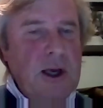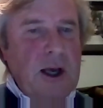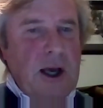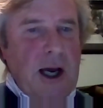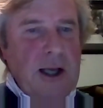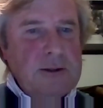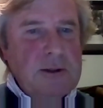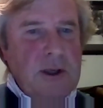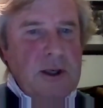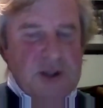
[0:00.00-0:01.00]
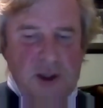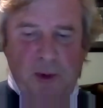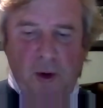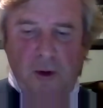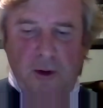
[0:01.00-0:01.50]
and
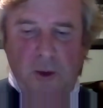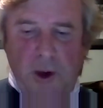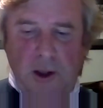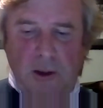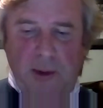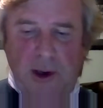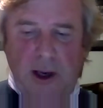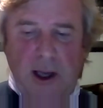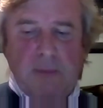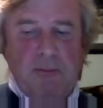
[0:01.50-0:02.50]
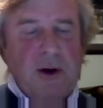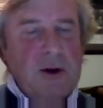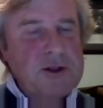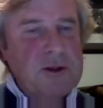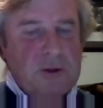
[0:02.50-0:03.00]
support the well-being and
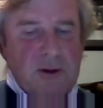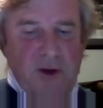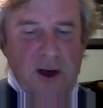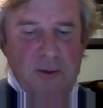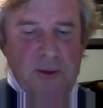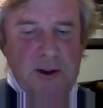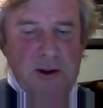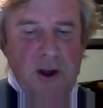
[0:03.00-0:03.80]
personal development